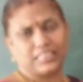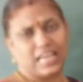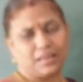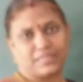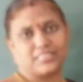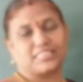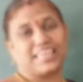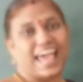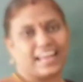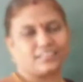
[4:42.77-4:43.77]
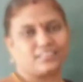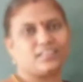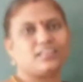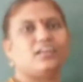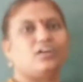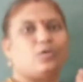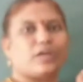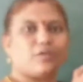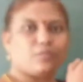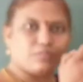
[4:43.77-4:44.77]
elements character,
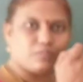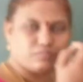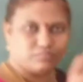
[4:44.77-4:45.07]
okay,